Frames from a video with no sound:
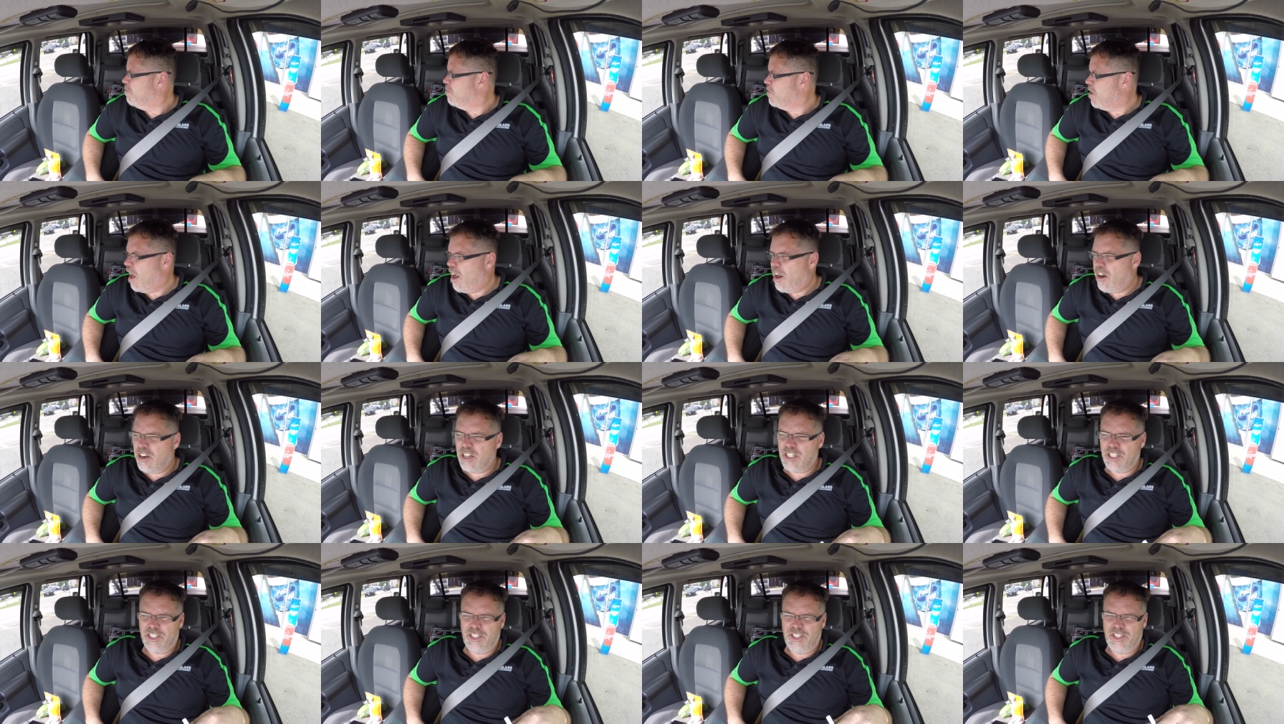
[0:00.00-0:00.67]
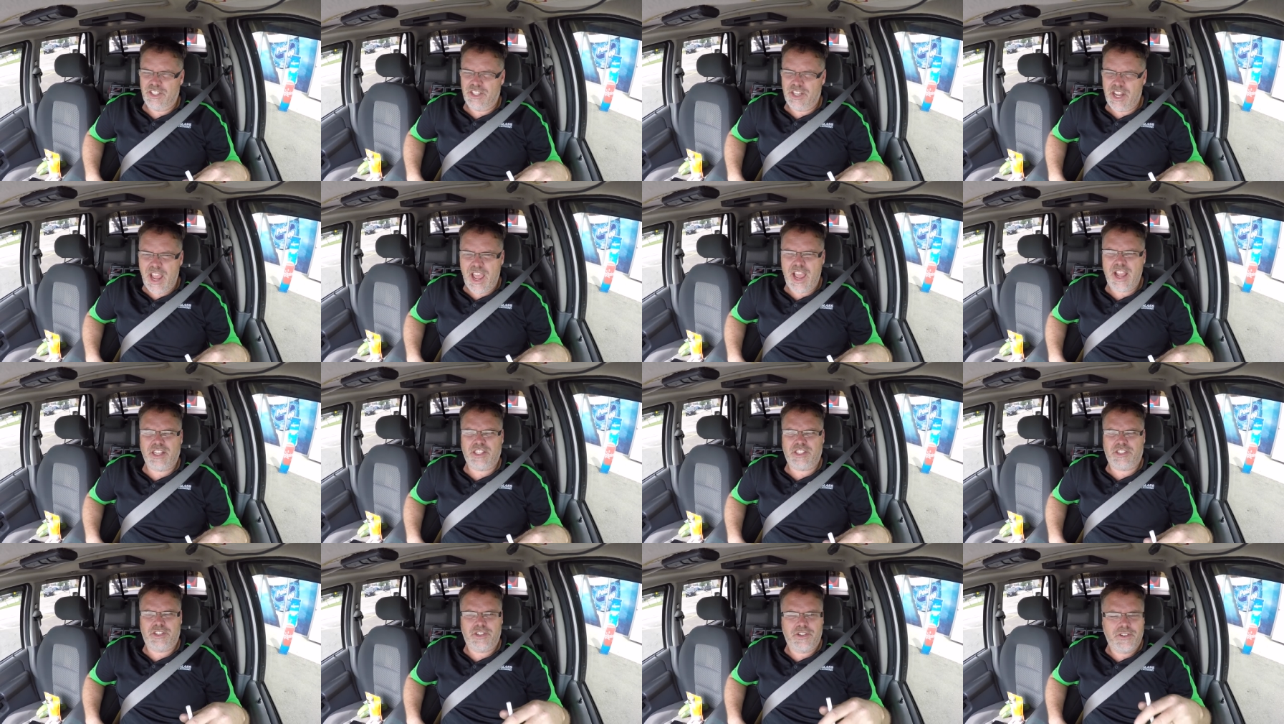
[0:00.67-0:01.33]
Tired as
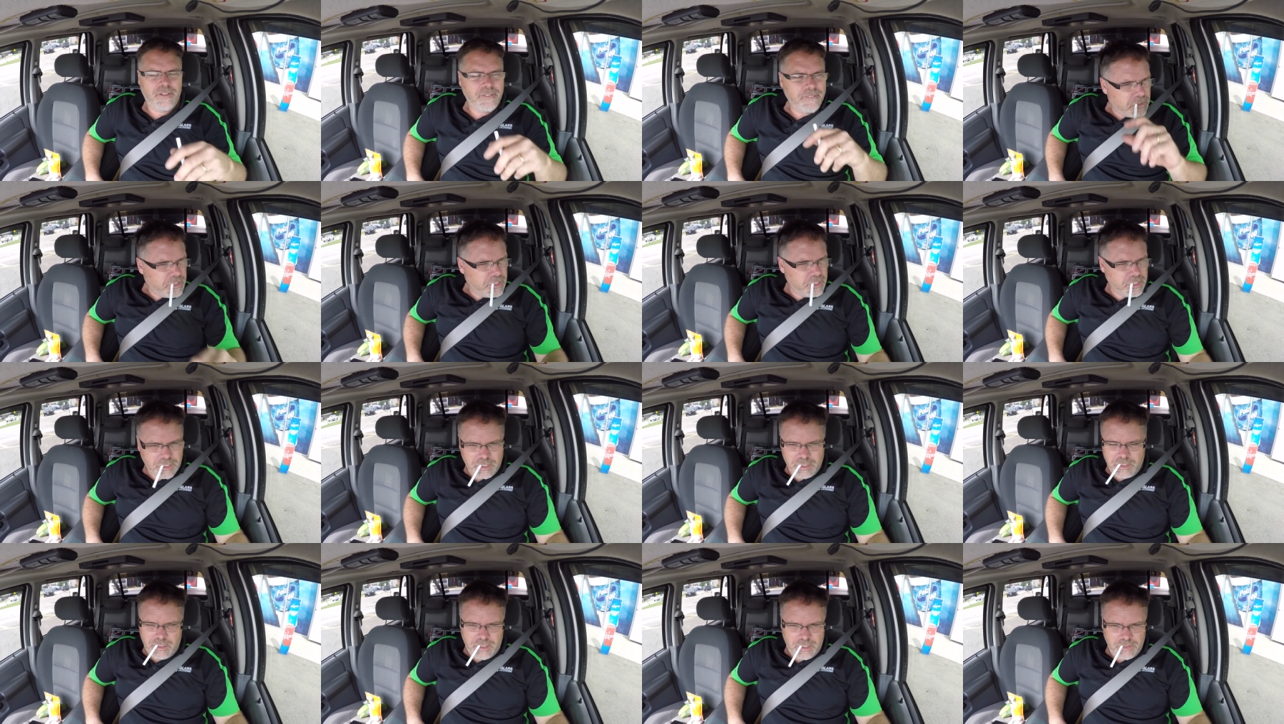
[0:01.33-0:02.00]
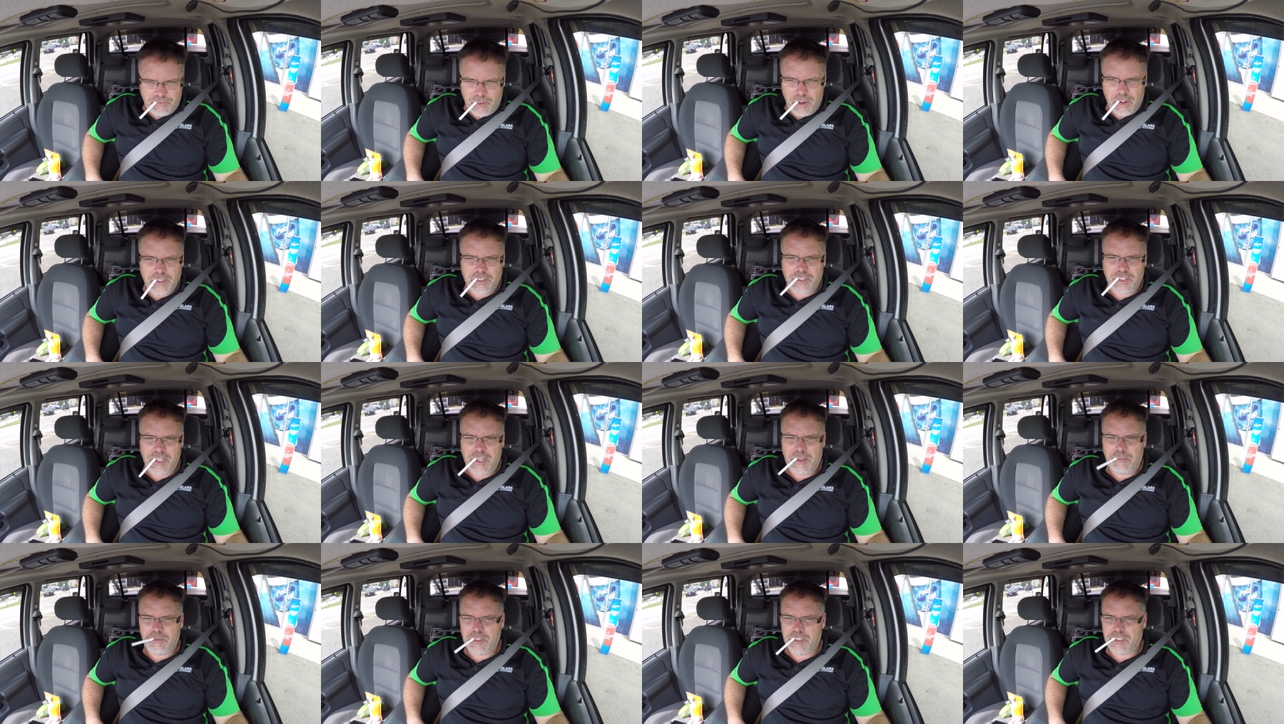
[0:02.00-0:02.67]
dicks. Just could fall
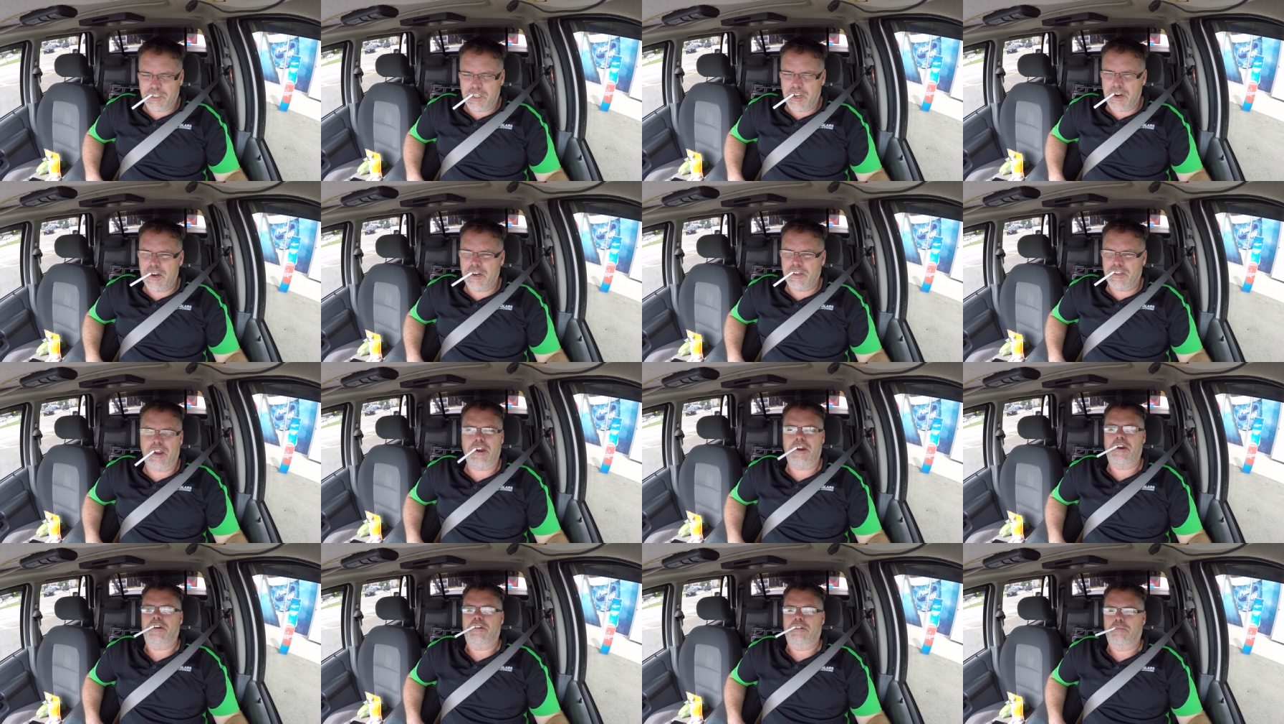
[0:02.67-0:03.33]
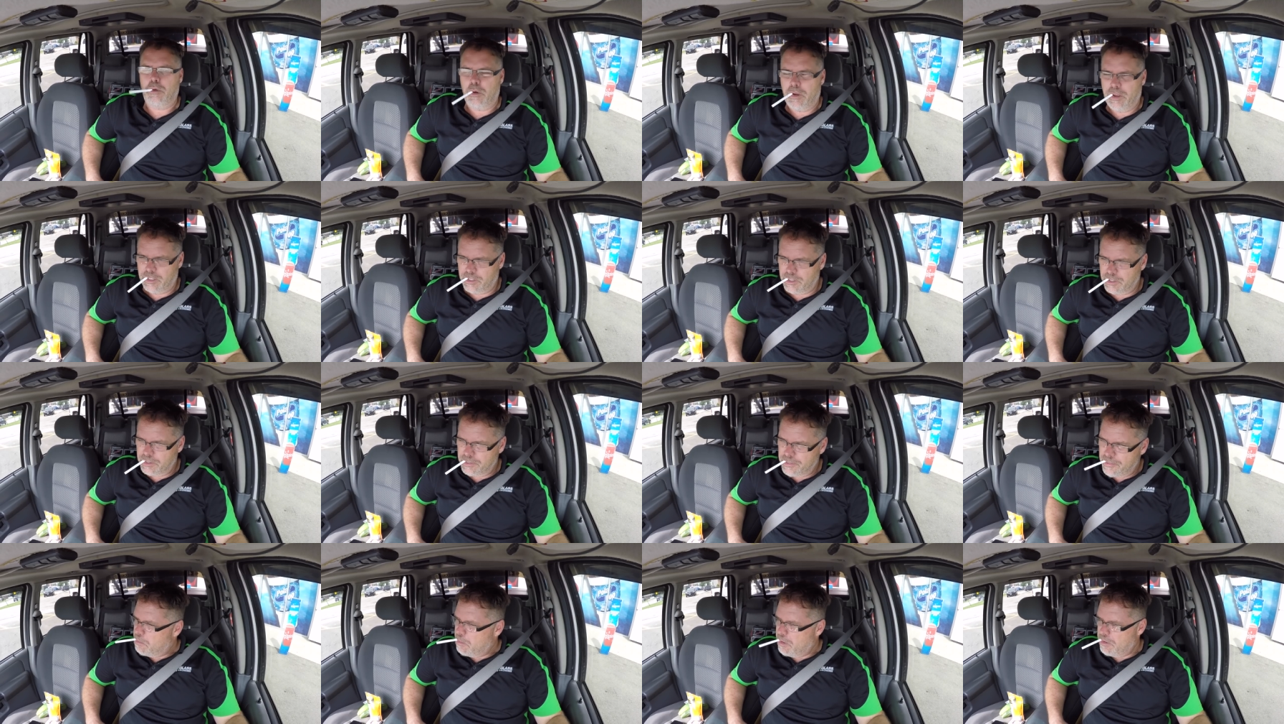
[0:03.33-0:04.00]
asleep. Just tired, tired, boys.
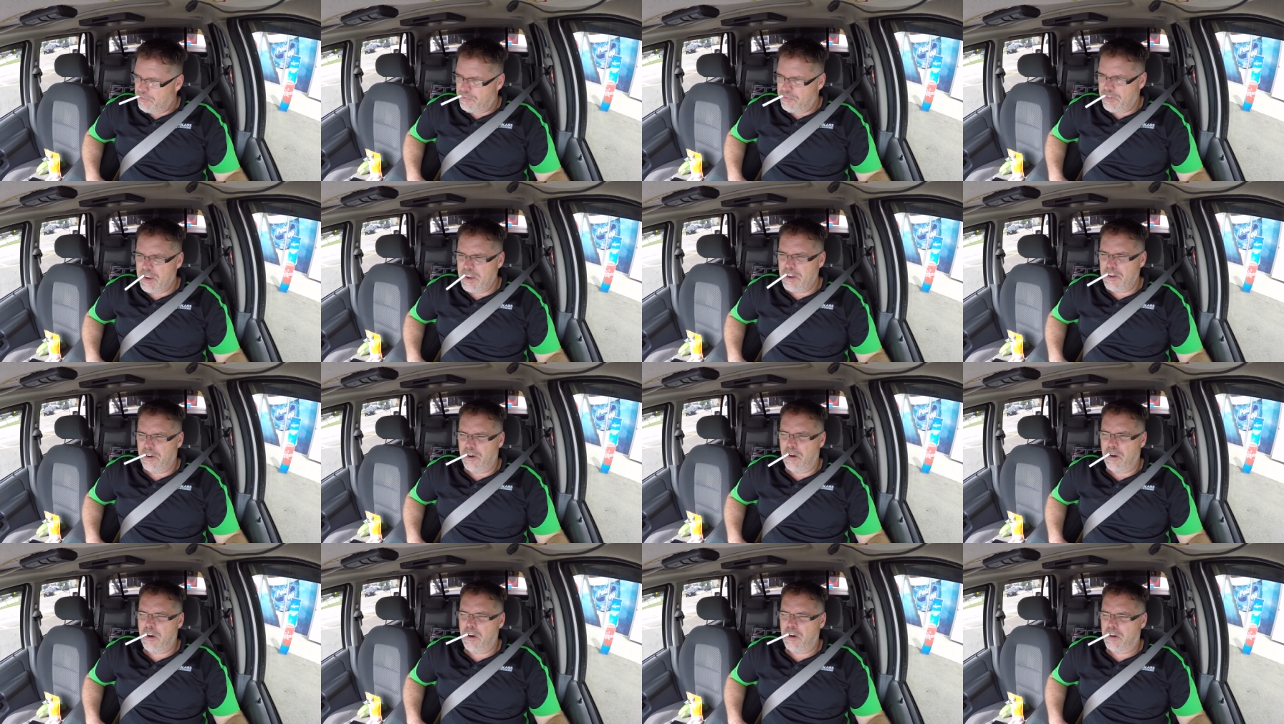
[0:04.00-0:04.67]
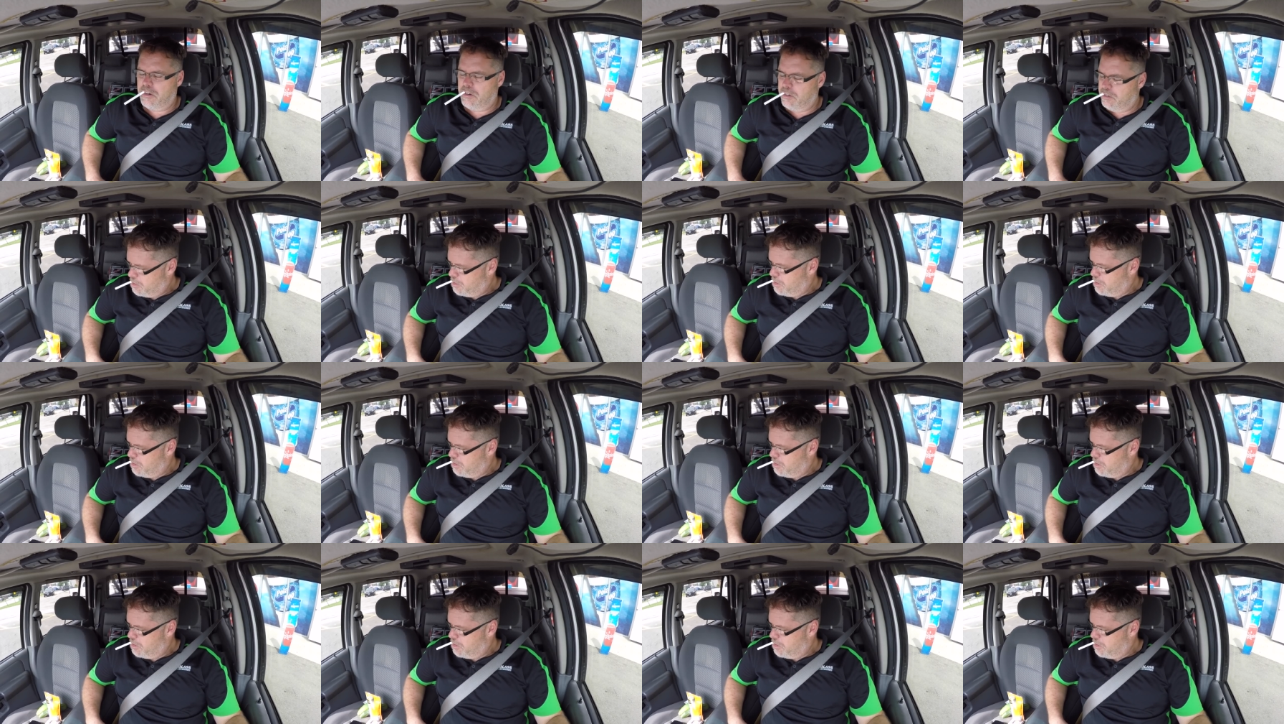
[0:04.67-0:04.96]
My feet hurt.